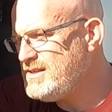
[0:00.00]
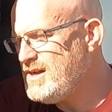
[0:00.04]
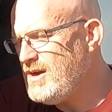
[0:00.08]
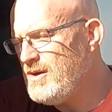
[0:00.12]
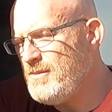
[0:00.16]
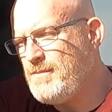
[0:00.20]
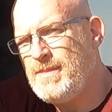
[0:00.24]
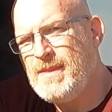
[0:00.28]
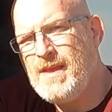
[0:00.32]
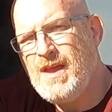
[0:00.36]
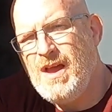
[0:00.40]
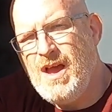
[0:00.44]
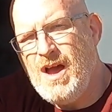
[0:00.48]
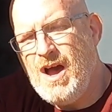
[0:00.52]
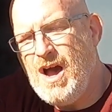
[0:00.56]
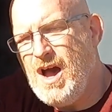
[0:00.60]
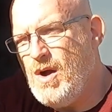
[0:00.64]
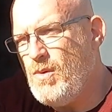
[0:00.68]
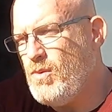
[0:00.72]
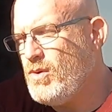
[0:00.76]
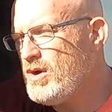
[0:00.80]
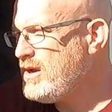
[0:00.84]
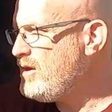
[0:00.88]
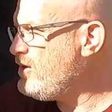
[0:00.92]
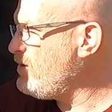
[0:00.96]
So
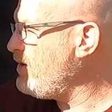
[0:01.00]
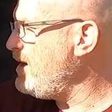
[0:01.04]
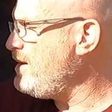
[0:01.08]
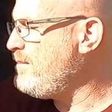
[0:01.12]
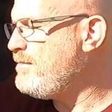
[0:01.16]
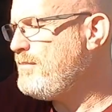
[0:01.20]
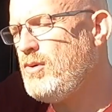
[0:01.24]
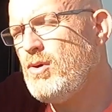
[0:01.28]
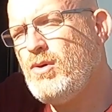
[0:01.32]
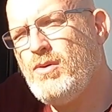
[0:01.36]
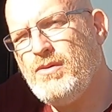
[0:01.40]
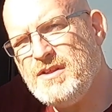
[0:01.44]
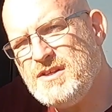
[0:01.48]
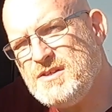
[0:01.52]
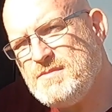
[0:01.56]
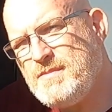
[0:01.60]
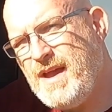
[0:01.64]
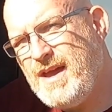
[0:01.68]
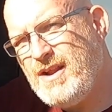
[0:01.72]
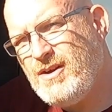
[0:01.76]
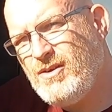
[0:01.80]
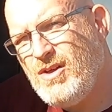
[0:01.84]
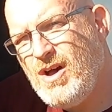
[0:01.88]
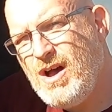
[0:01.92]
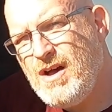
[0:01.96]
we're going to go ahead and pull this
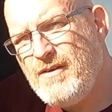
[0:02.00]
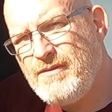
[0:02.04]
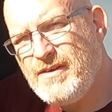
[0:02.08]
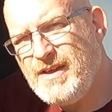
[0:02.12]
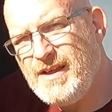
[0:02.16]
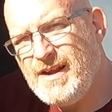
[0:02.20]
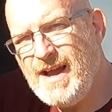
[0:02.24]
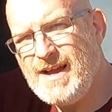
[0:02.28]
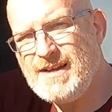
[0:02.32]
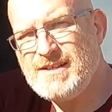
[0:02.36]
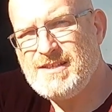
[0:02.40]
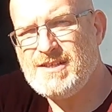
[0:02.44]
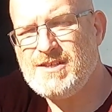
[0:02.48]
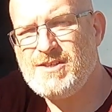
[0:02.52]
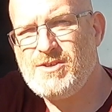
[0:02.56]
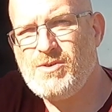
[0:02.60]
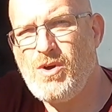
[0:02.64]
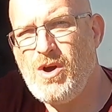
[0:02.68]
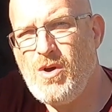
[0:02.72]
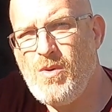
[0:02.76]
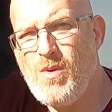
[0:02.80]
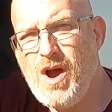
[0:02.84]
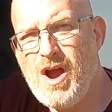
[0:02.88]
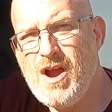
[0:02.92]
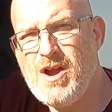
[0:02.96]
panel off, get access
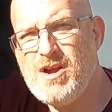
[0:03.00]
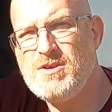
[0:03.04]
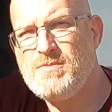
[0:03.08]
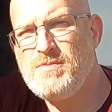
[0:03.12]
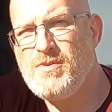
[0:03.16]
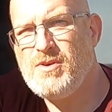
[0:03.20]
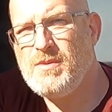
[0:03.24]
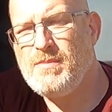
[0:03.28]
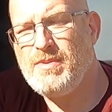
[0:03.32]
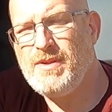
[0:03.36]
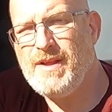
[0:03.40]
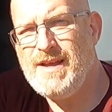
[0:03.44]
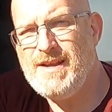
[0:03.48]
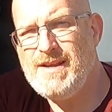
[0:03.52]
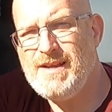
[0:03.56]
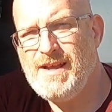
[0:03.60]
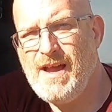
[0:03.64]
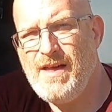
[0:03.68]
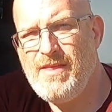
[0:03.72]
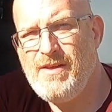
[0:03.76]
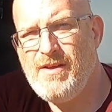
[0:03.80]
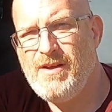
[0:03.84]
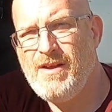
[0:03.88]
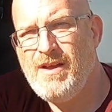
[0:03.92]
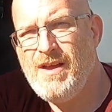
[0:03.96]
to our wires, put a plan
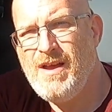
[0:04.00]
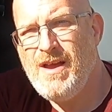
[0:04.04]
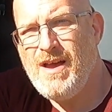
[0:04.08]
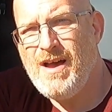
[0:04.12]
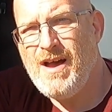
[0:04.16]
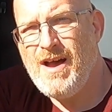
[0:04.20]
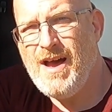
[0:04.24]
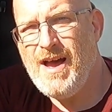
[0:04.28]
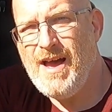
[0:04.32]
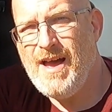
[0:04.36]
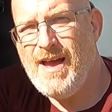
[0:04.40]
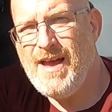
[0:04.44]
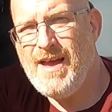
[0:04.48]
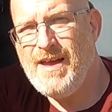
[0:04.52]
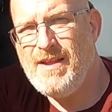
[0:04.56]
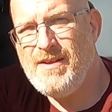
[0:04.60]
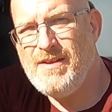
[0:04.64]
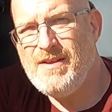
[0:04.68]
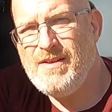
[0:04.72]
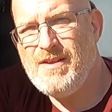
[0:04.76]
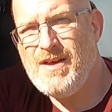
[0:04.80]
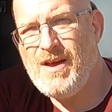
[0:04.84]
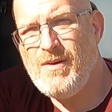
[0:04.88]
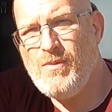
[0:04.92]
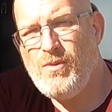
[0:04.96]
together,
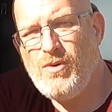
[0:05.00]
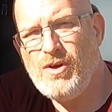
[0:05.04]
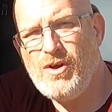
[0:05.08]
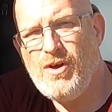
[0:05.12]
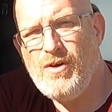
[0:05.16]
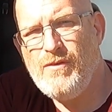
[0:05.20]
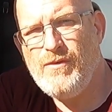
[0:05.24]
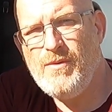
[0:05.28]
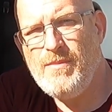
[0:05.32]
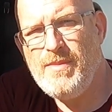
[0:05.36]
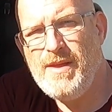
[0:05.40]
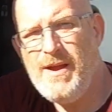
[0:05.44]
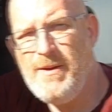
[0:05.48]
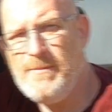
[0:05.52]
and we'll go from